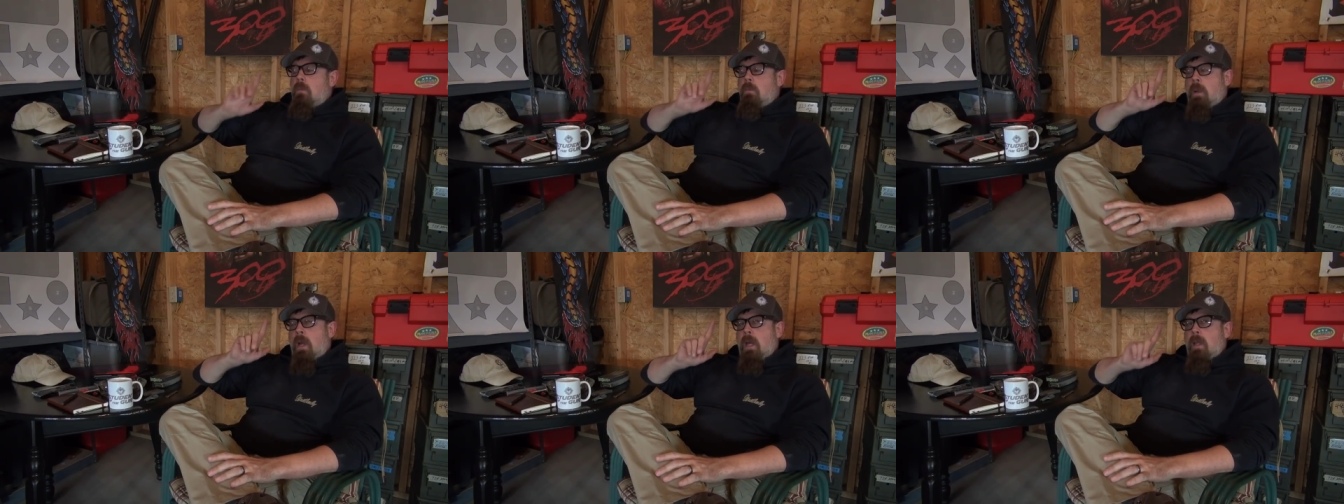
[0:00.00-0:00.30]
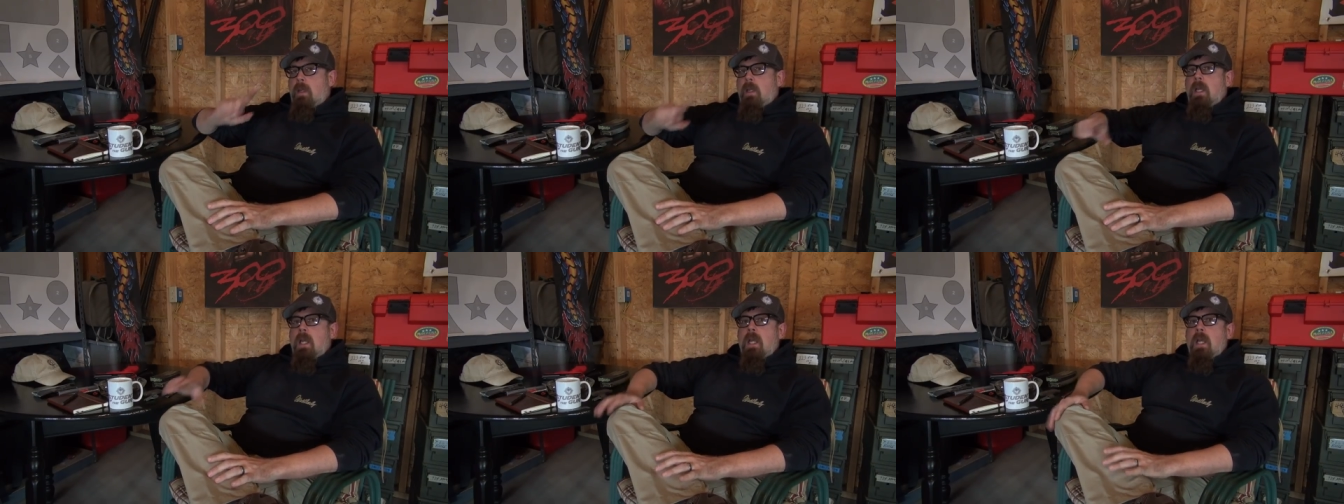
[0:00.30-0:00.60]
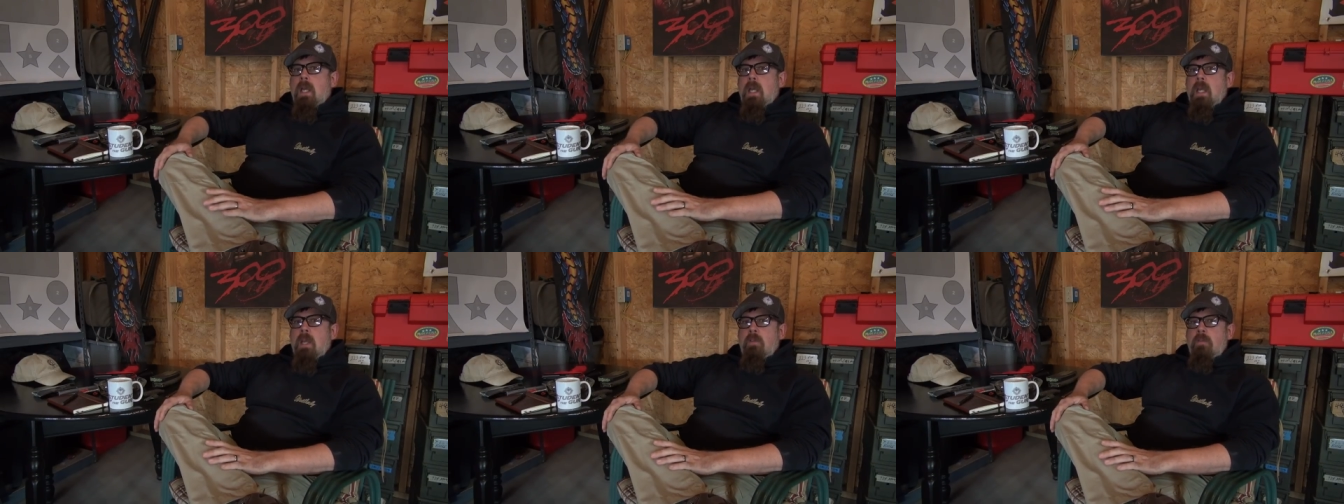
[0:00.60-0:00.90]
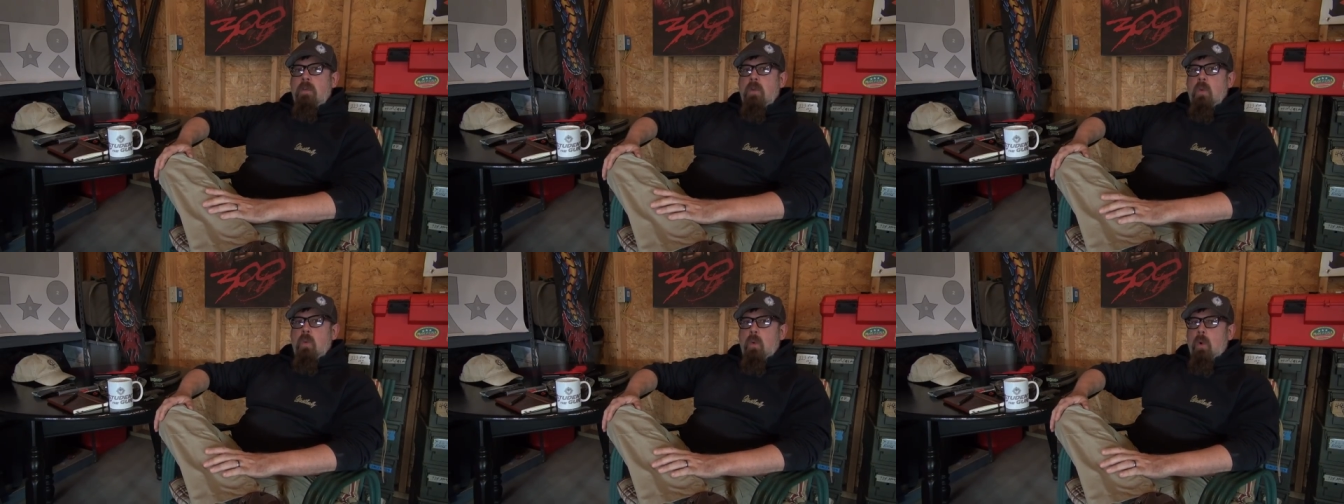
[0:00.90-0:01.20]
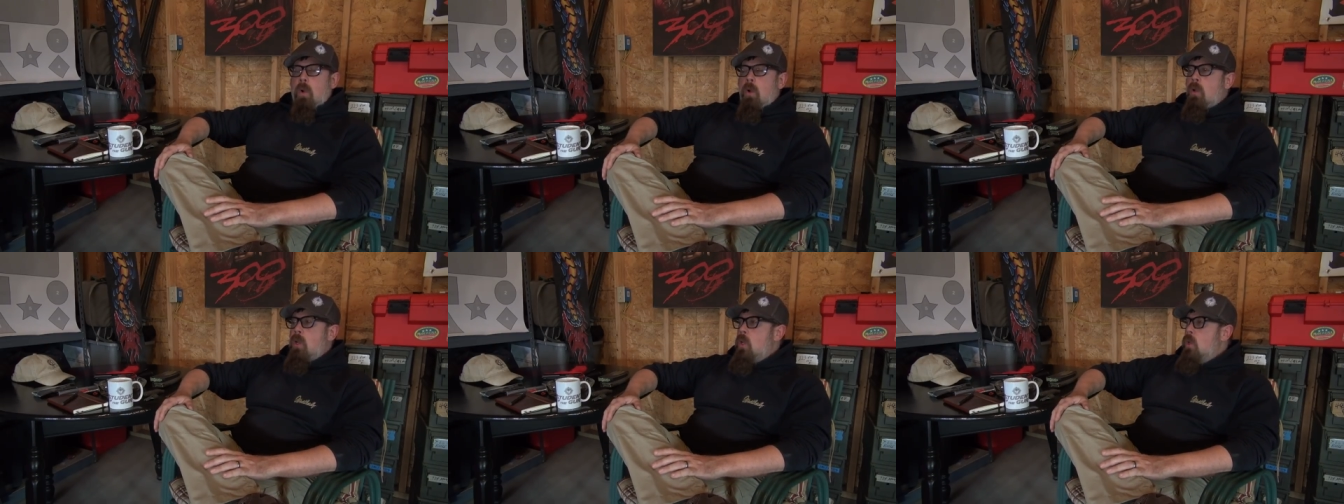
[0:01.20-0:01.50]
But if you
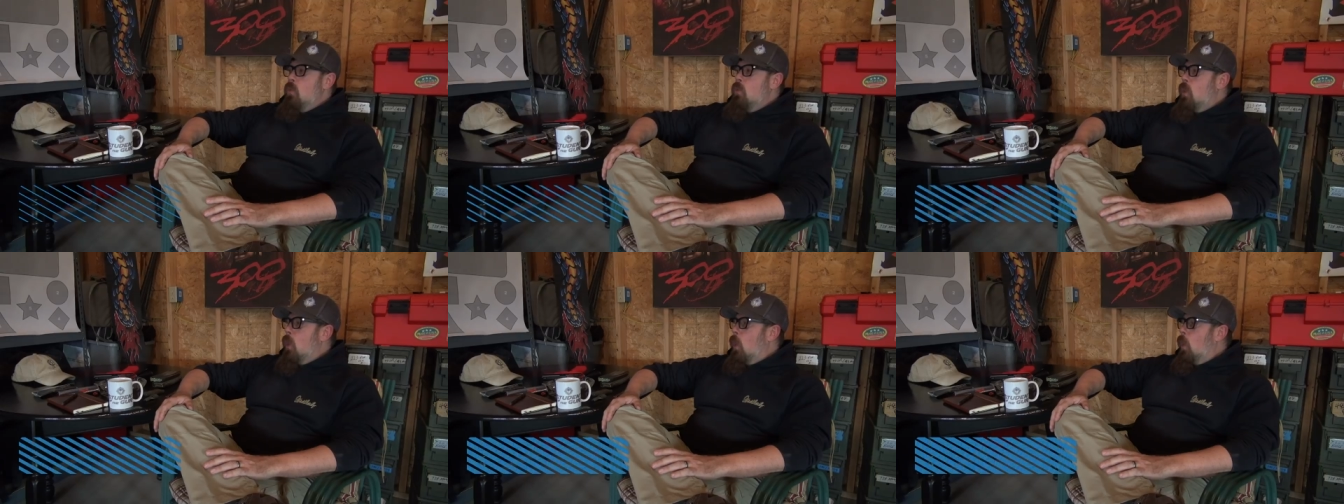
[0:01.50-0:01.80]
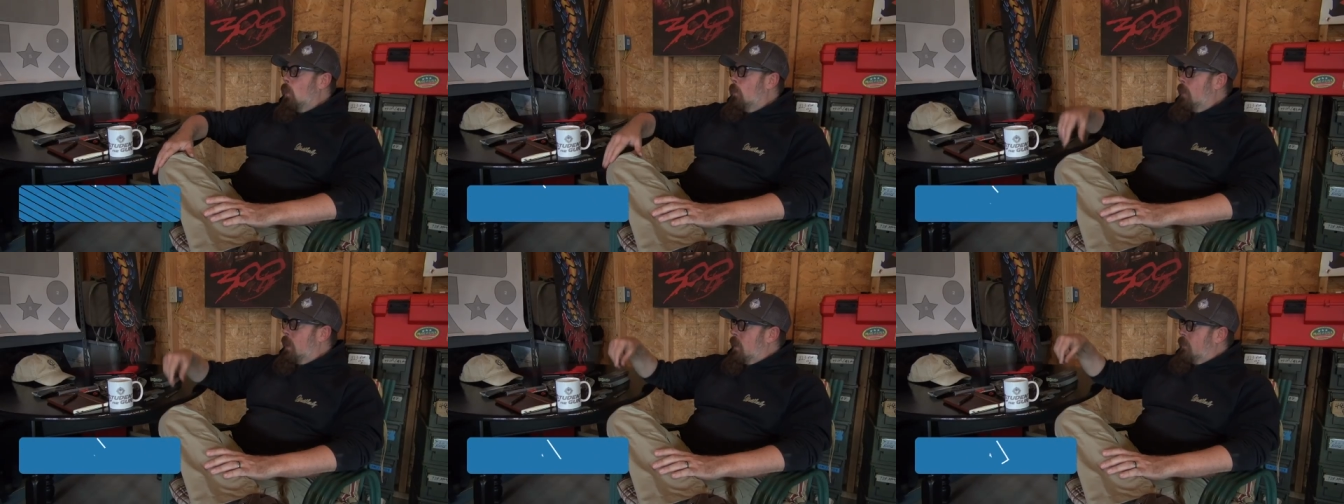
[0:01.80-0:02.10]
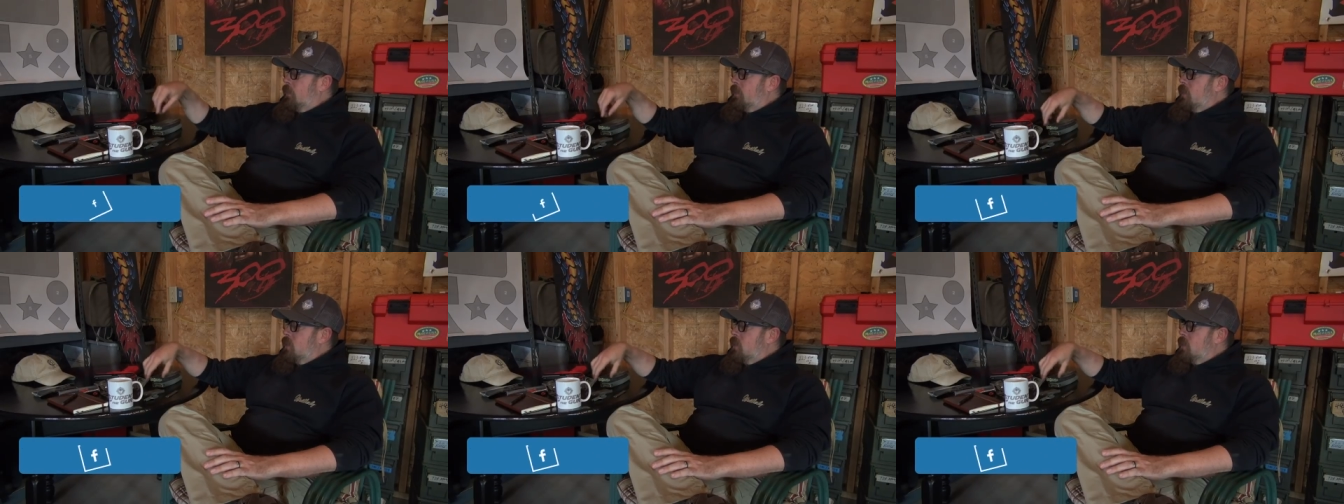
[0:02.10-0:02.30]
were, you know about